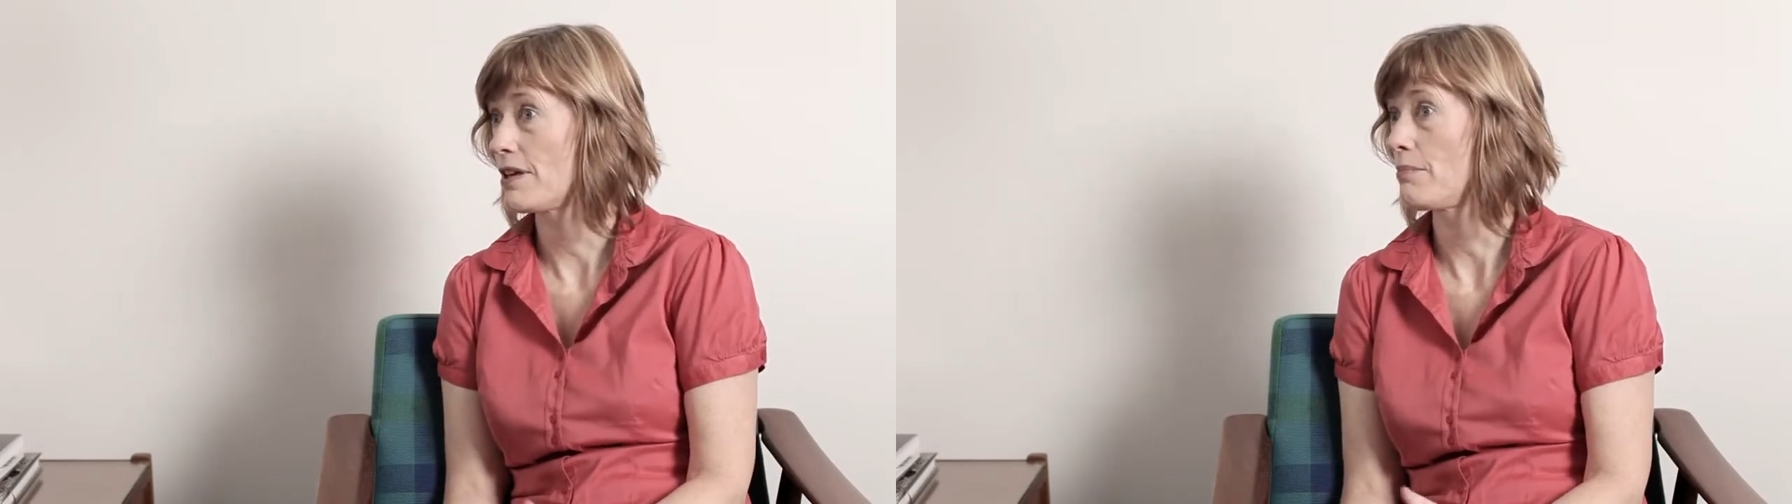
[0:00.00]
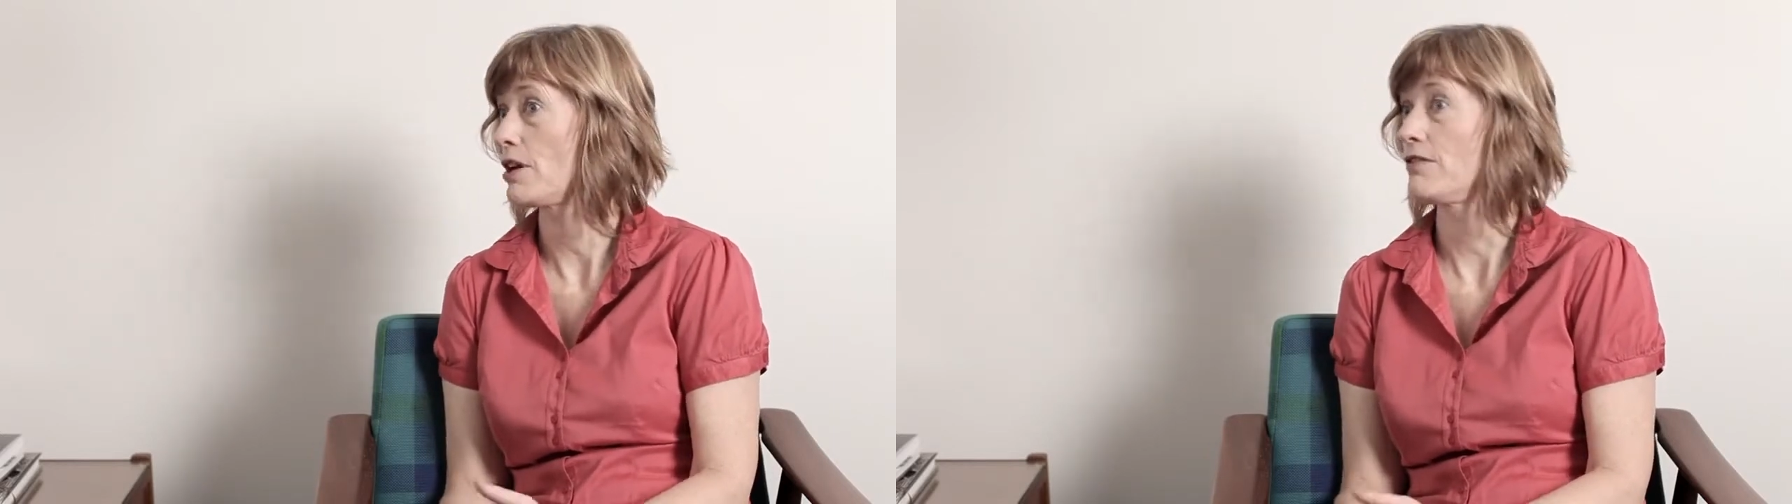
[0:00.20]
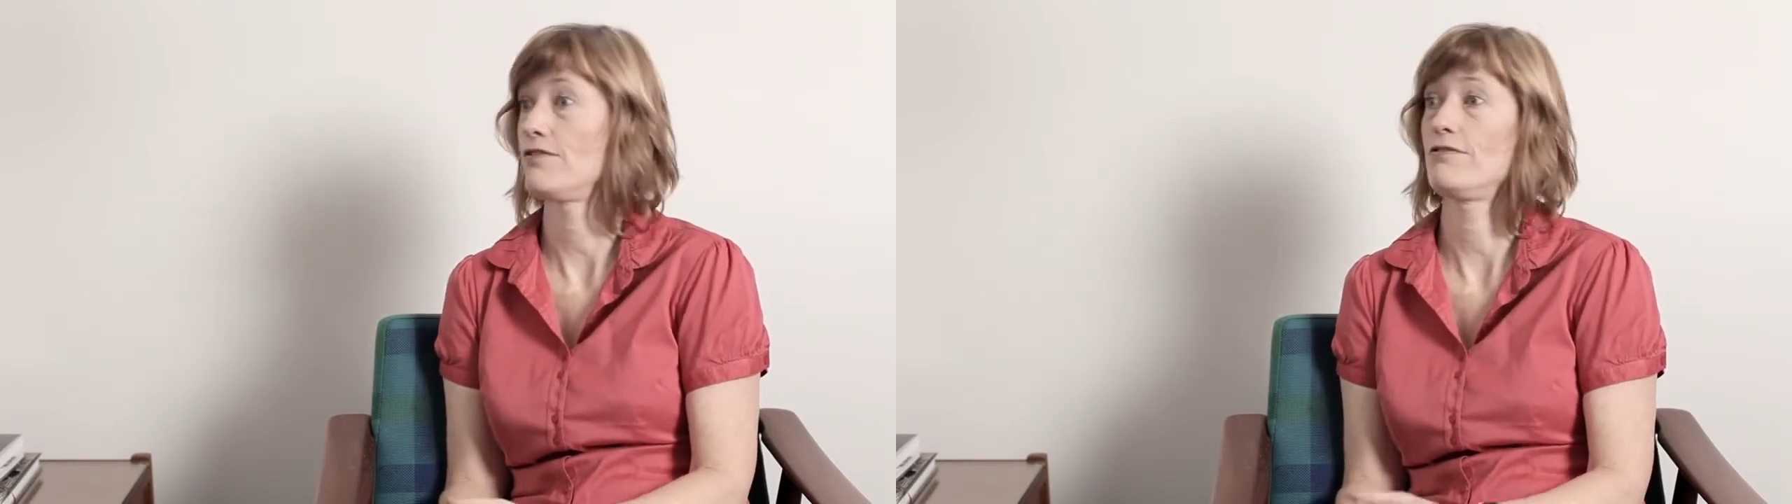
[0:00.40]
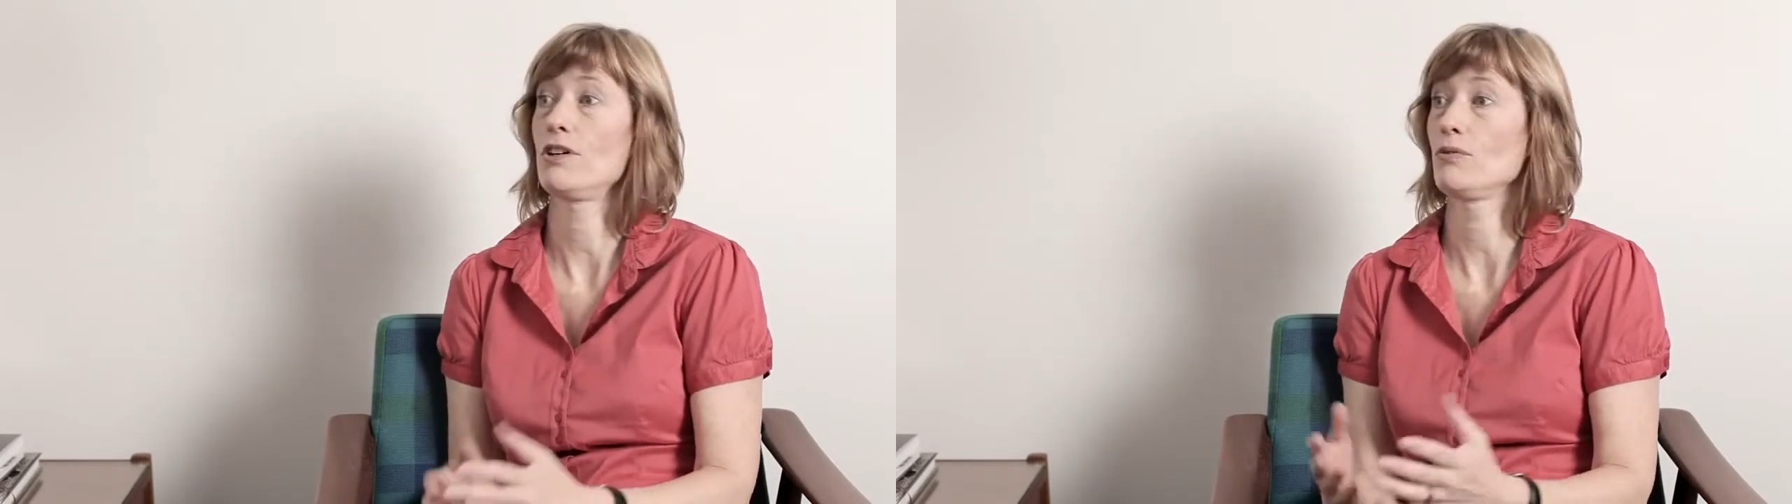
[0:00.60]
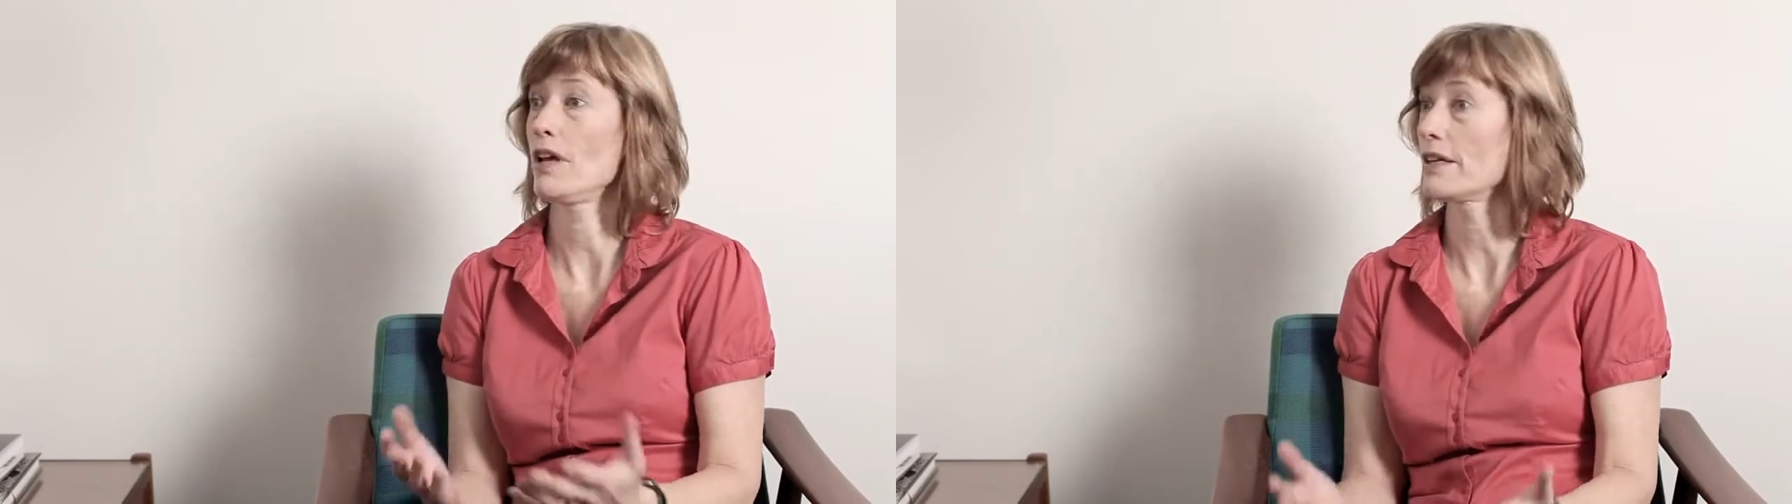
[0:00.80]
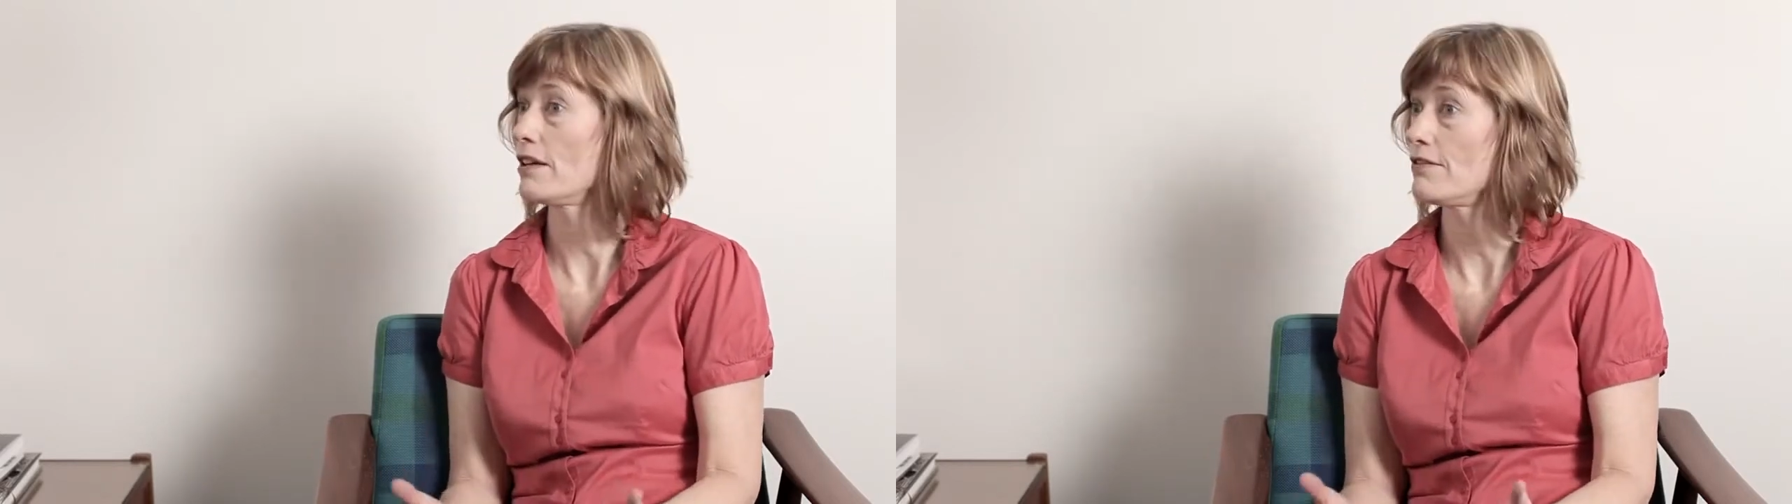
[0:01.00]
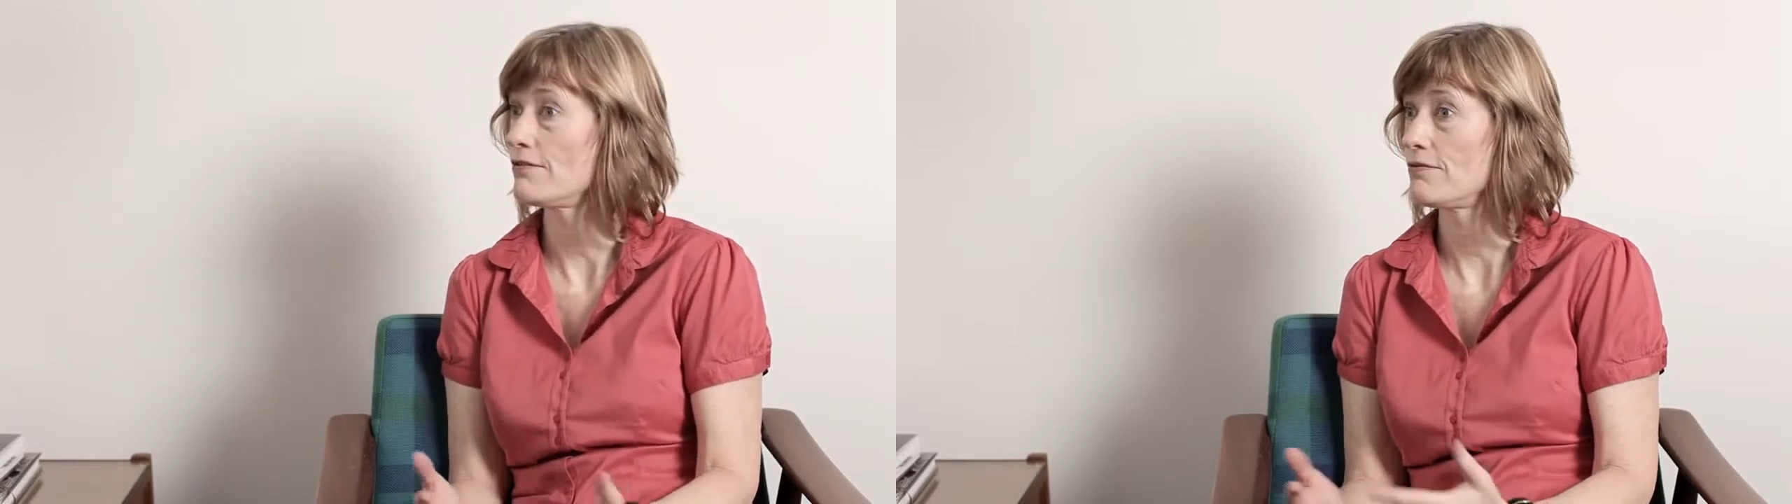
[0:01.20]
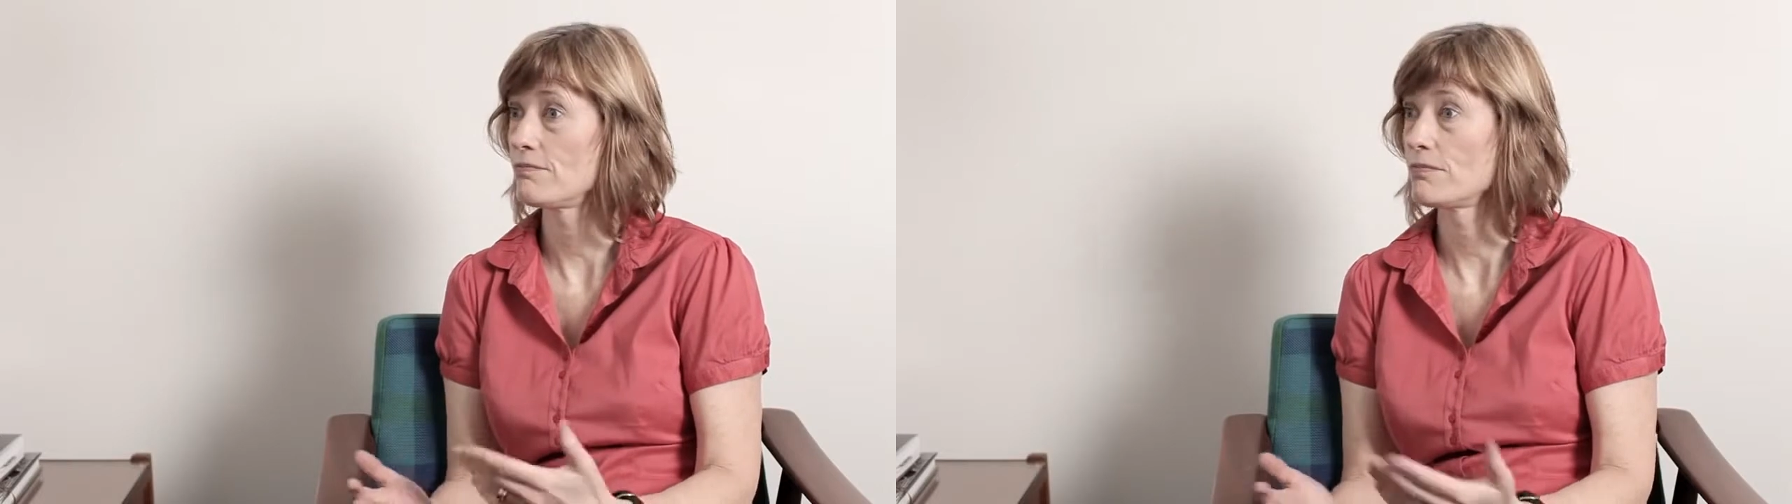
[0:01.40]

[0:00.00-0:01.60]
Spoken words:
They might have felt like they've